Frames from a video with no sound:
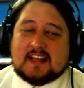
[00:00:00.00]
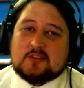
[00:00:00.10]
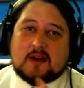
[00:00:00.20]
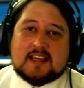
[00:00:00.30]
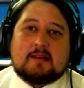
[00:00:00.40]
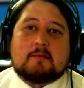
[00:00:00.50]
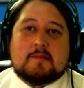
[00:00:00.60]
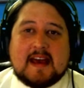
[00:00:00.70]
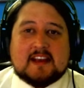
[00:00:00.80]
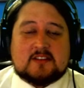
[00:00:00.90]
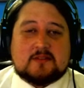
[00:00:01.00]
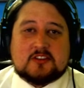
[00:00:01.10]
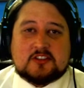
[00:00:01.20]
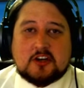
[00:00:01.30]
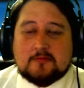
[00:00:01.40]
That's why I keep coming back and doing the
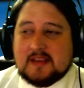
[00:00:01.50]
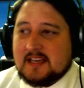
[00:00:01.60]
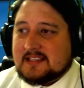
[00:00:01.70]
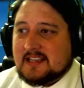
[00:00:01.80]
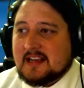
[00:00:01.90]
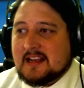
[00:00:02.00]
show, because